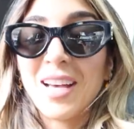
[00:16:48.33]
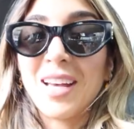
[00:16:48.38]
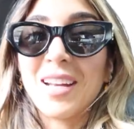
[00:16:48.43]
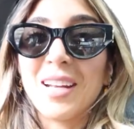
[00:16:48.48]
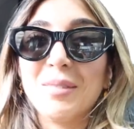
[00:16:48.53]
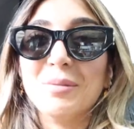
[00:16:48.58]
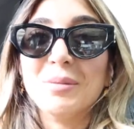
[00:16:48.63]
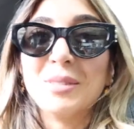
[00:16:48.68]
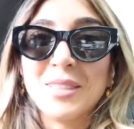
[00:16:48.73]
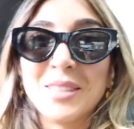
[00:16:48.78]

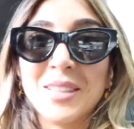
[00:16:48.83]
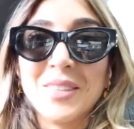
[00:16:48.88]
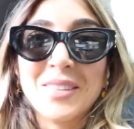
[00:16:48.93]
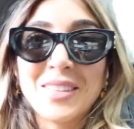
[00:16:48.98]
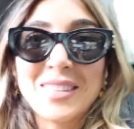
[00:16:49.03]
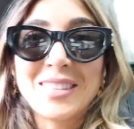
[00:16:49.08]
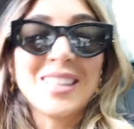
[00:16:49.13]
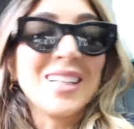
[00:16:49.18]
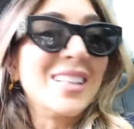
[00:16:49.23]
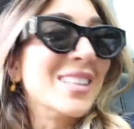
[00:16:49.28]
And I'm so
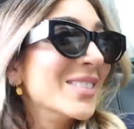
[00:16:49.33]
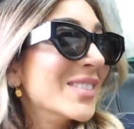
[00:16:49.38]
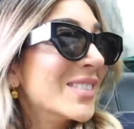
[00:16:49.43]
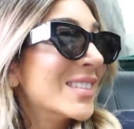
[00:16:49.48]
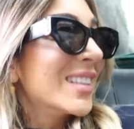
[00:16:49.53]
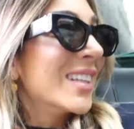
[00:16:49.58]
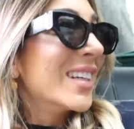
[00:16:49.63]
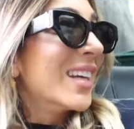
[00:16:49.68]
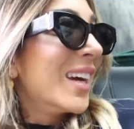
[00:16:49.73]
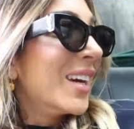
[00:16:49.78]
excited
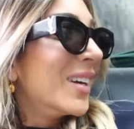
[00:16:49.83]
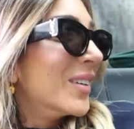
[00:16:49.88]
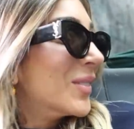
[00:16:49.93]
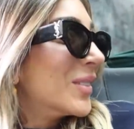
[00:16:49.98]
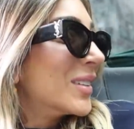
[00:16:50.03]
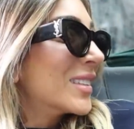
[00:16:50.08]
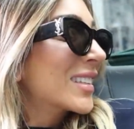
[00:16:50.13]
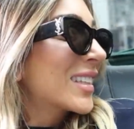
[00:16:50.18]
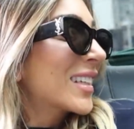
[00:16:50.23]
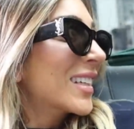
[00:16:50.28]
for dinner. I
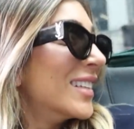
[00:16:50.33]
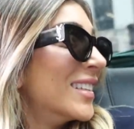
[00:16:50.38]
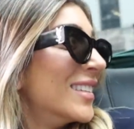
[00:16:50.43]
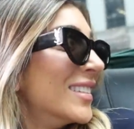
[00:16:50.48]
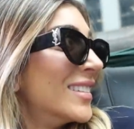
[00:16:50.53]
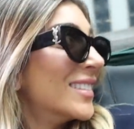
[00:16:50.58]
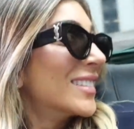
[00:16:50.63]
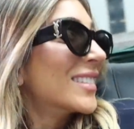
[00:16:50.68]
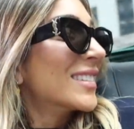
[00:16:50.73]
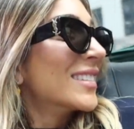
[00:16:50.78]
hope it's
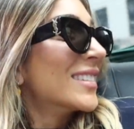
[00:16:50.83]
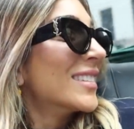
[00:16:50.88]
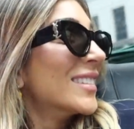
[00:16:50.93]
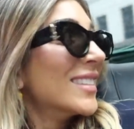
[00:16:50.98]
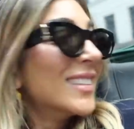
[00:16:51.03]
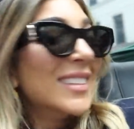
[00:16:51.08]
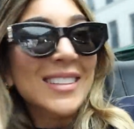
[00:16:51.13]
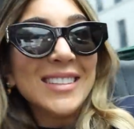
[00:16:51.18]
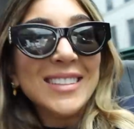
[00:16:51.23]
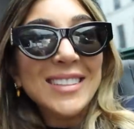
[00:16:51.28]
good. See.
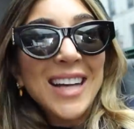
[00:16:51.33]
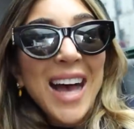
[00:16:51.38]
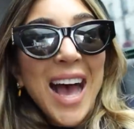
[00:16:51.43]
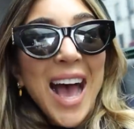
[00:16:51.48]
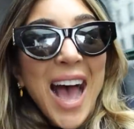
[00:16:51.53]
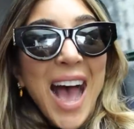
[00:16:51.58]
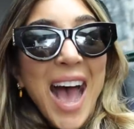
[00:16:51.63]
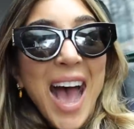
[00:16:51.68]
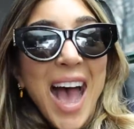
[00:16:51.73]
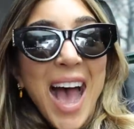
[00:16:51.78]

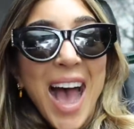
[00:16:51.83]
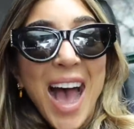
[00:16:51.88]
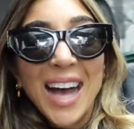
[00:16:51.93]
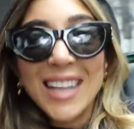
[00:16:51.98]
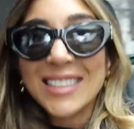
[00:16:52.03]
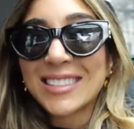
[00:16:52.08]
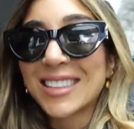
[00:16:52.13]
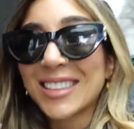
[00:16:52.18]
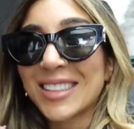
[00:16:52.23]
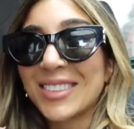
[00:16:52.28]

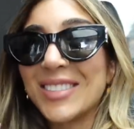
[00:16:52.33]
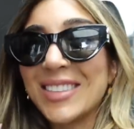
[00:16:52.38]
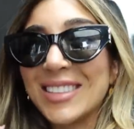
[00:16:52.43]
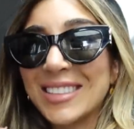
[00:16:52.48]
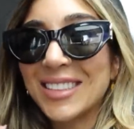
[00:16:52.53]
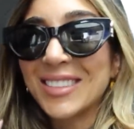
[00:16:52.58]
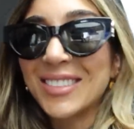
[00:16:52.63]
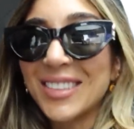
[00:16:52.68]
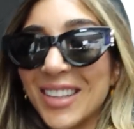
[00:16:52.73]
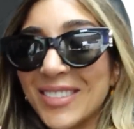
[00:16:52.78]
It's gonna be
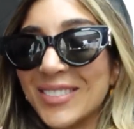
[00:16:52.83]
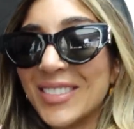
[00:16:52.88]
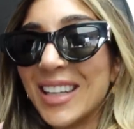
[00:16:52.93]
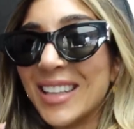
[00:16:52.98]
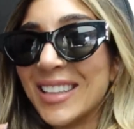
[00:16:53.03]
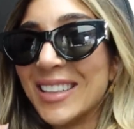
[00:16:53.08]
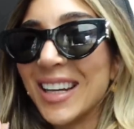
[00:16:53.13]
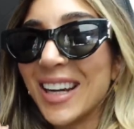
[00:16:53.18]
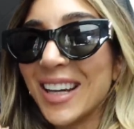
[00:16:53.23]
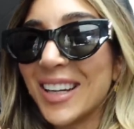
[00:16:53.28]
so
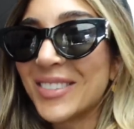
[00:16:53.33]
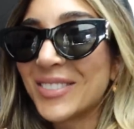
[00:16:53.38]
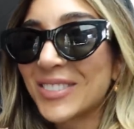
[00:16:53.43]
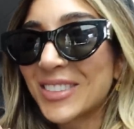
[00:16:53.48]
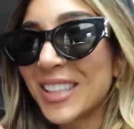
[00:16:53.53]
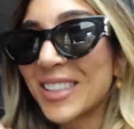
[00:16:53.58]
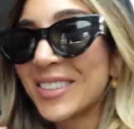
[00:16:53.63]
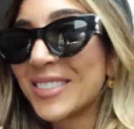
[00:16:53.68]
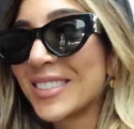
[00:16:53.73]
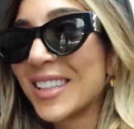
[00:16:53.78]
yummy. I hope
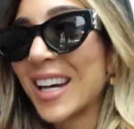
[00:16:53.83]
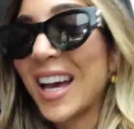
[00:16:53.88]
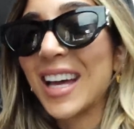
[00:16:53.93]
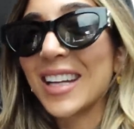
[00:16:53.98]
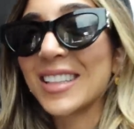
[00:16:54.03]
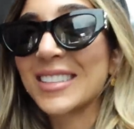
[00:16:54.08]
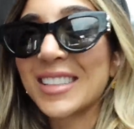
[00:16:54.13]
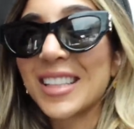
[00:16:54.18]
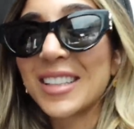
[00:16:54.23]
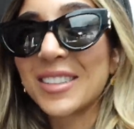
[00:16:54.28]
so.
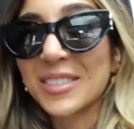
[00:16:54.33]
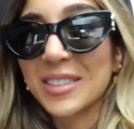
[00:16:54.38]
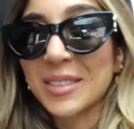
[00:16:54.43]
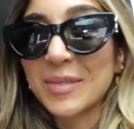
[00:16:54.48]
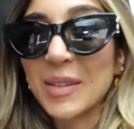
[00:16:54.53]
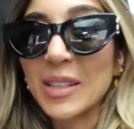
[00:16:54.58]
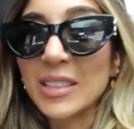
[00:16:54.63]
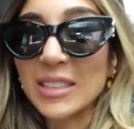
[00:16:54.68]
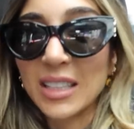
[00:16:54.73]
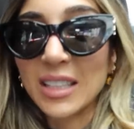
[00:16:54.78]
Hannah said it was
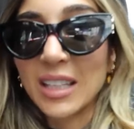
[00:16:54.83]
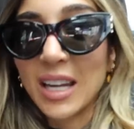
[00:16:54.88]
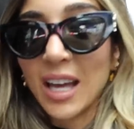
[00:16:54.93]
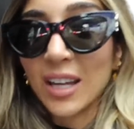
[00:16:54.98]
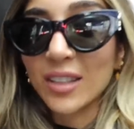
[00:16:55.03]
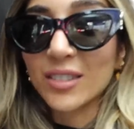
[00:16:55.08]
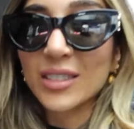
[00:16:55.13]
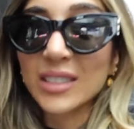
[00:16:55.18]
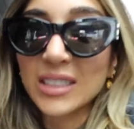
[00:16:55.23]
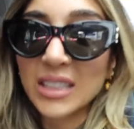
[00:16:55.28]
amazing and
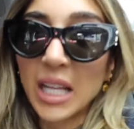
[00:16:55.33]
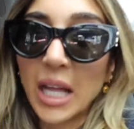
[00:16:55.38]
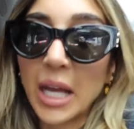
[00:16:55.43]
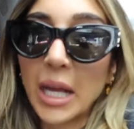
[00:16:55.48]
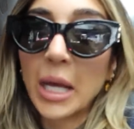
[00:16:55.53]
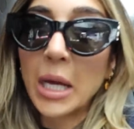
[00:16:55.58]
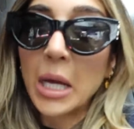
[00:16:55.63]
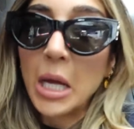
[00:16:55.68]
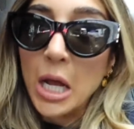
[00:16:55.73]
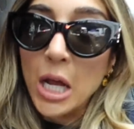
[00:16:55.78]
Hannah is
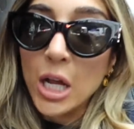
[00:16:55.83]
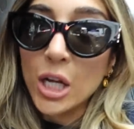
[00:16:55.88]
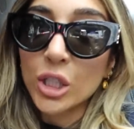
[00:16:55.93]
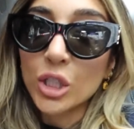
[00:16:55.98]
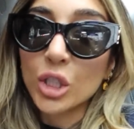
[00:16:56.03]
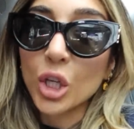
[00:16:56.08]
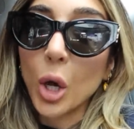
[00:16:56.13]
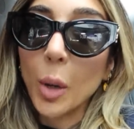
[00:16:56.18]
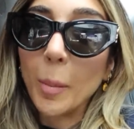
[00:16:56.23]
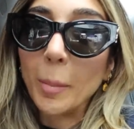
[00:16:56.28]
like
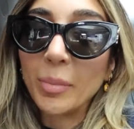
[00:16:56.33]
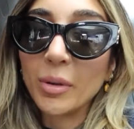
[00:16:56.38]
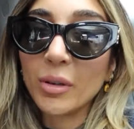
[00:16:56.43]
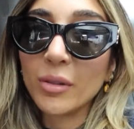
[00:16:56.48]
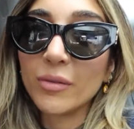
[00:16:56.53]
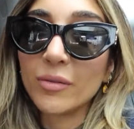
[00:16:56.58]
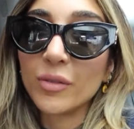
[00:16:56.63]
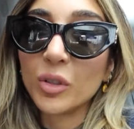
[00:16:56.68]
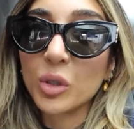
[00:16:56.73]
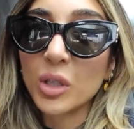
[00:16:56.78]
top
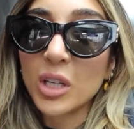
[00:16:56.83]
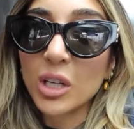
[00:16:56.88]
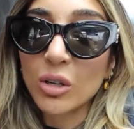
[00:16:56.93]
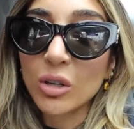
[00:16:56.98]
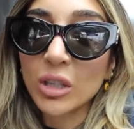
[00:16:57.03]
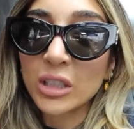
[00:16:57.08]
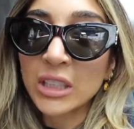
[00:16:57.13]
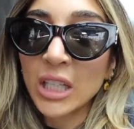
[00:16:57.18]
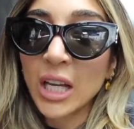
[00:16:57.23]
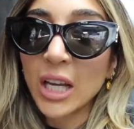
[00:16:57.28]
foodie
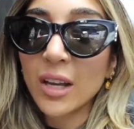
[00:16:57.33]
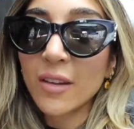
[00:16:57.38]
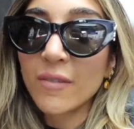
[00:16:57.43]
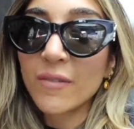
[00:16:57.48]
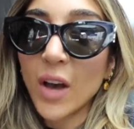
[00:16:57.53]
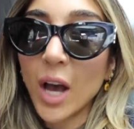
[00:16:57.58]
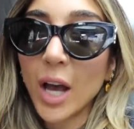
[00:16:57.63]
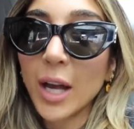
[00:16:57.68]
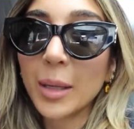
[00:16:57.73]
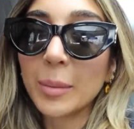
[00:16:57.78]
critic.
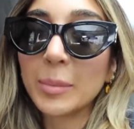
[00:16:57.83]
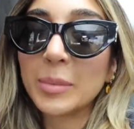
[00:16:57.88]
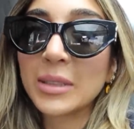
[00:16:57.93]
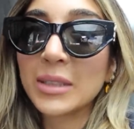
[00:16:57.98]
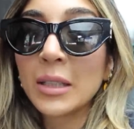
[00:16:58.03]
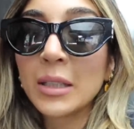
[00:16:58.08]
Bye.